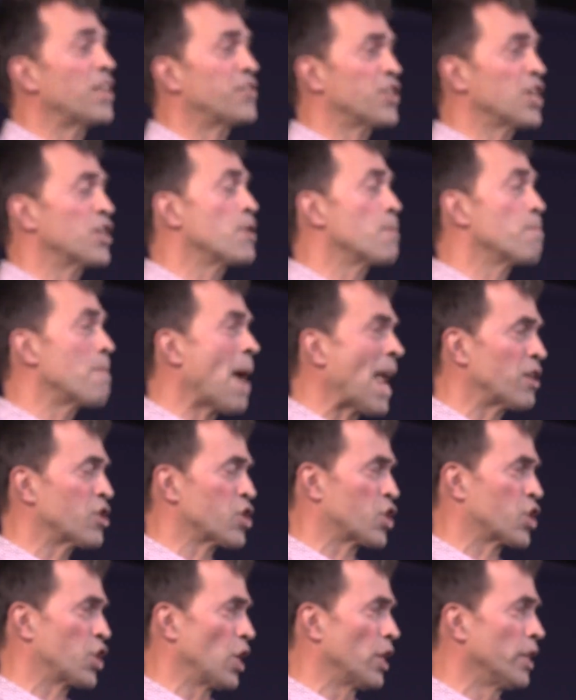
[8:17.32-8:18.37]
didn't
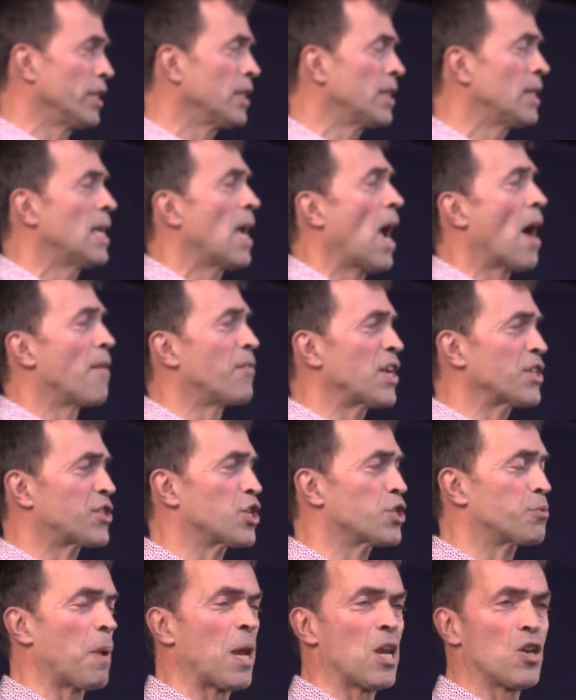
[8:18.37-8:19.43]
mention, and this
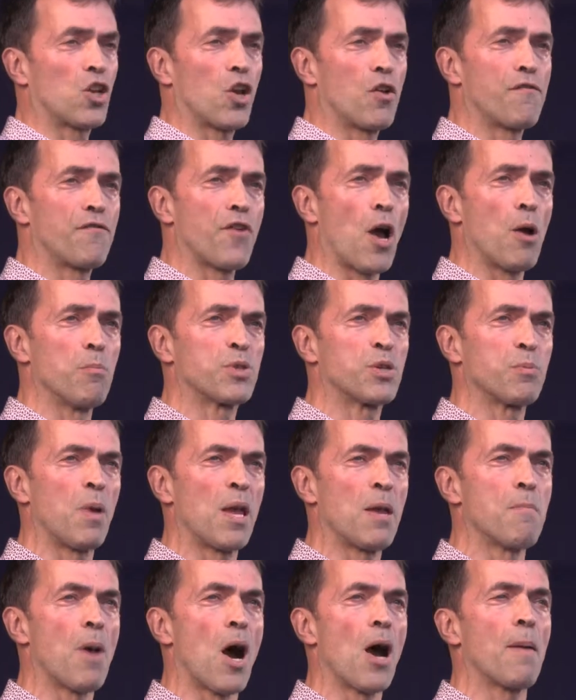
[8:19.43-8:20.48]
has been confirmed to
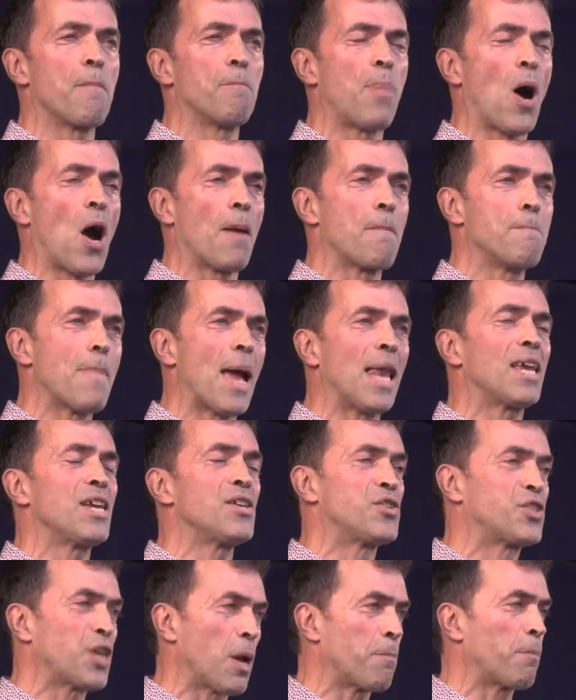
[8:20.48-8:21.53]
me by many
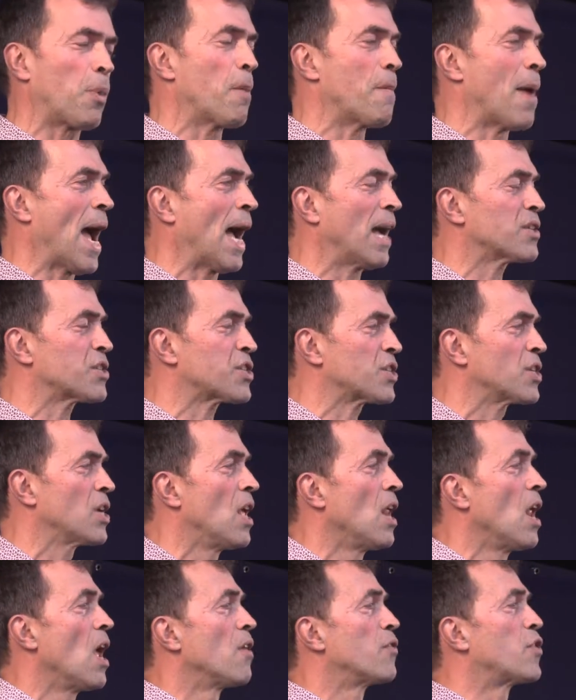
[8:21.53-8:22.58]
diplomats,
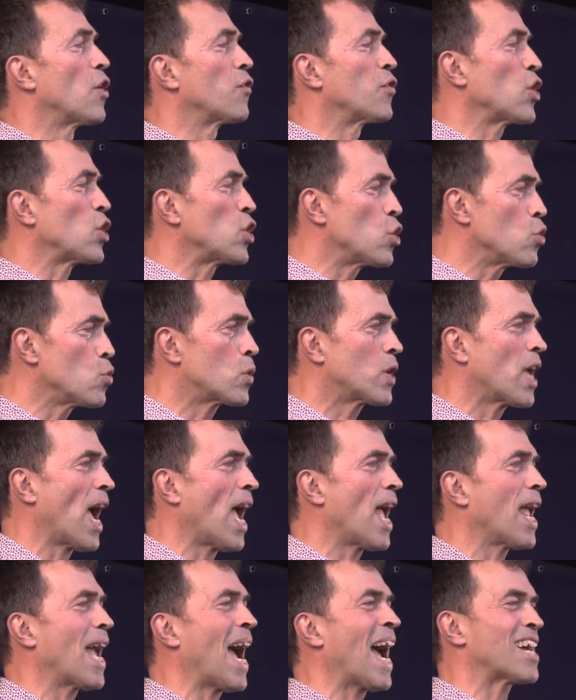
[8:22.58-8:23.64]
that the
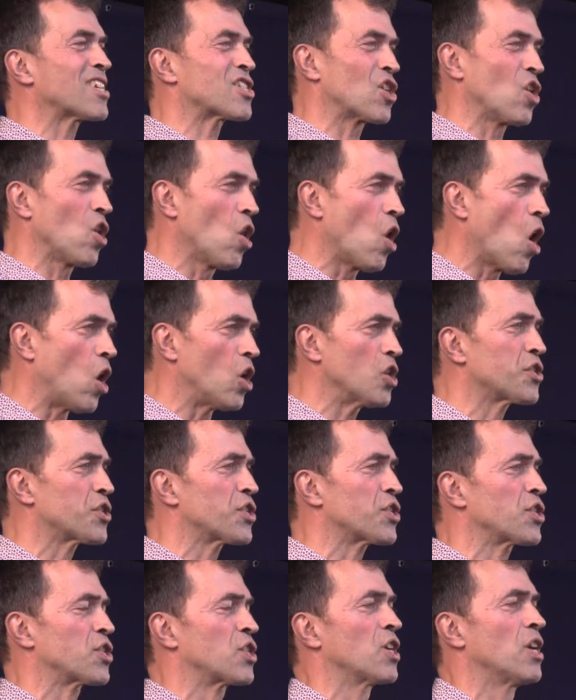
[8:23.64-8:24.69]
UK has
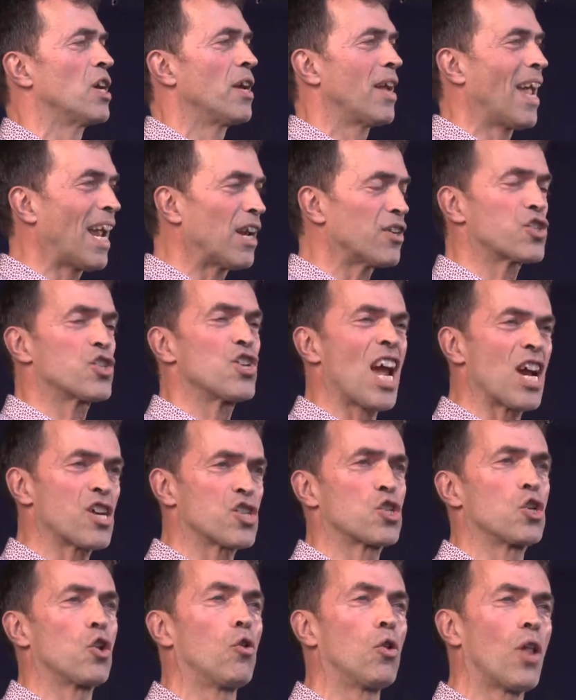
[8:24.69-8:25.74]
lost
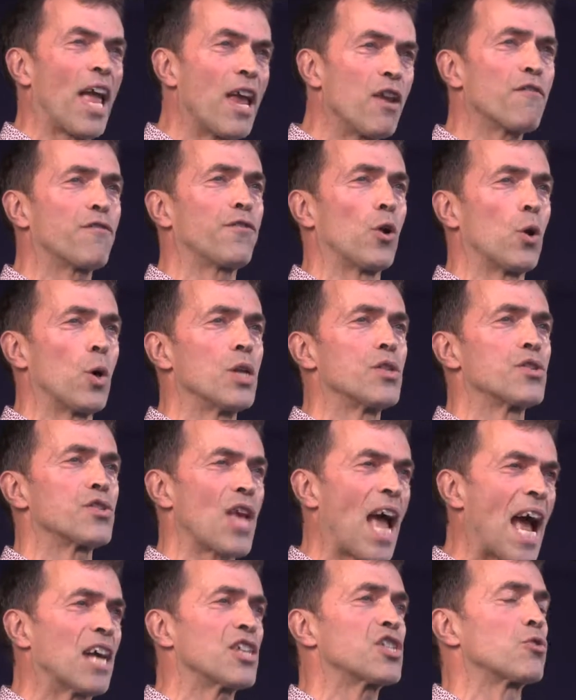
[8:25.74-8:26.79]
international influence
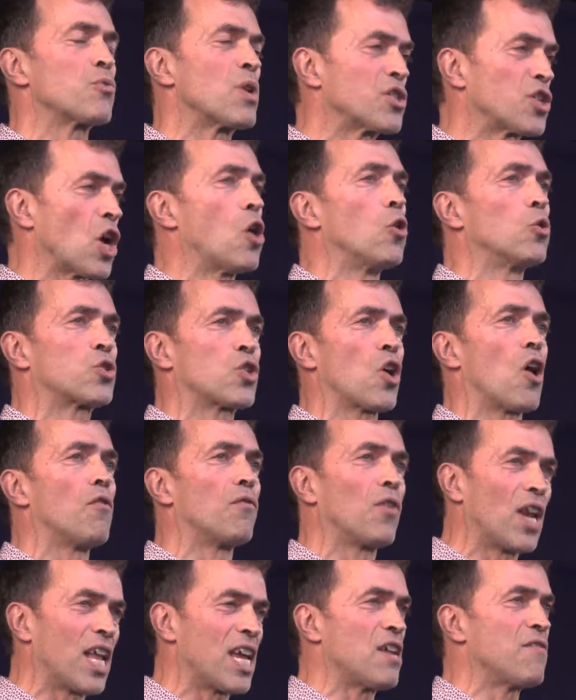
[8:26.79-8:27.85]
as a result of
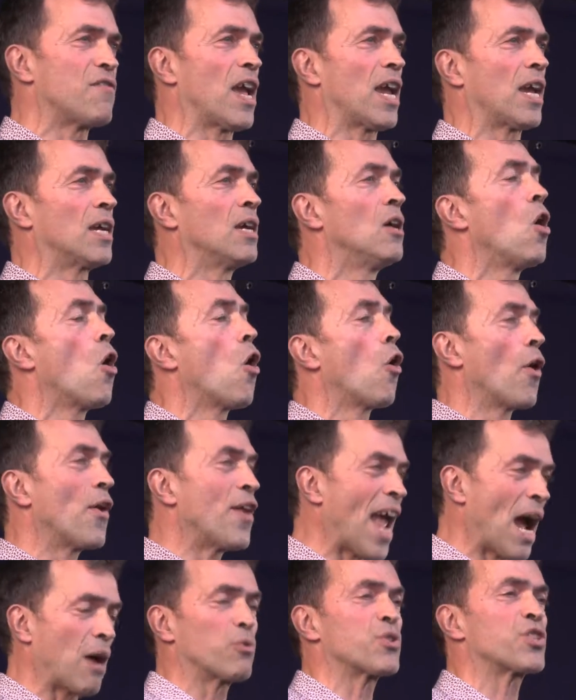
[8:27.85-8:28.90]
leaving or
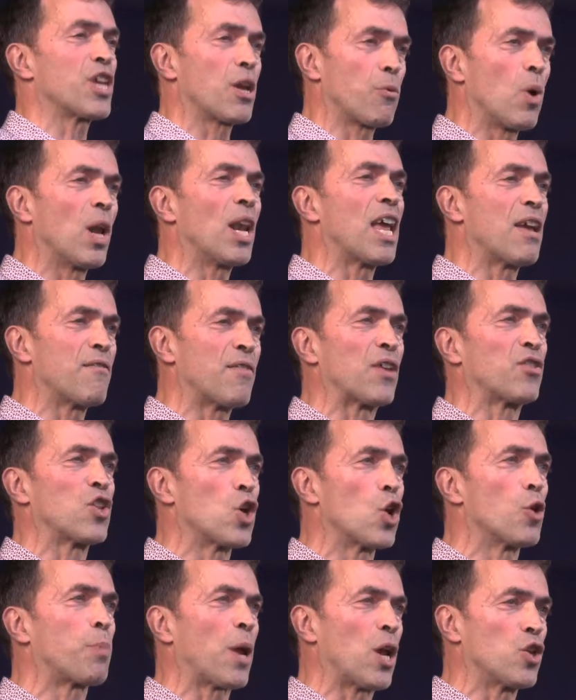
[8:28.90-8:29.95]
announcing we're leaving the
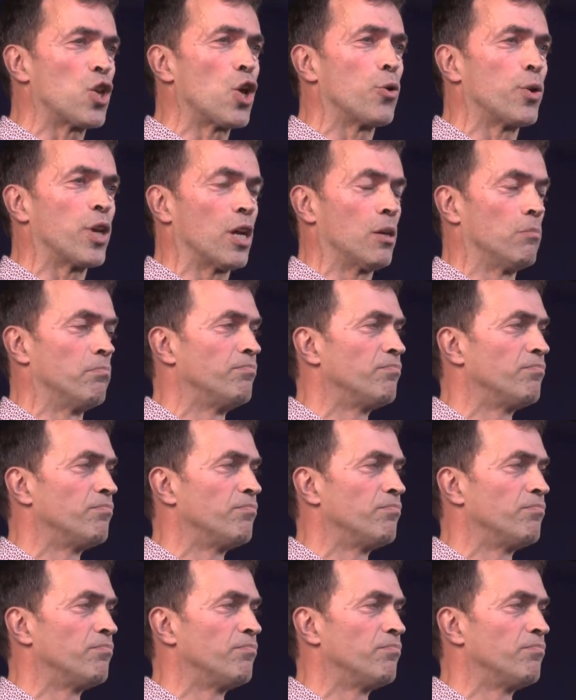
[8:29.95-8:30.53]
European Union.